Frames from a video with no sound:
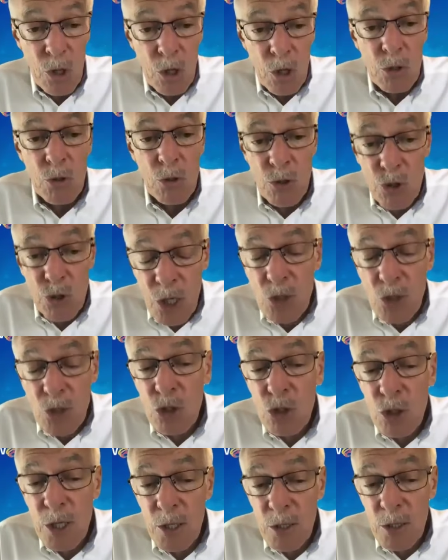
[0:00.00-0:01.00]
You're
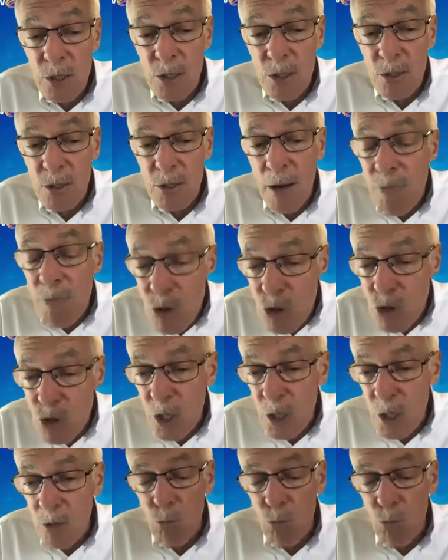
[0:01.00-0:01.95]
essentially leveraging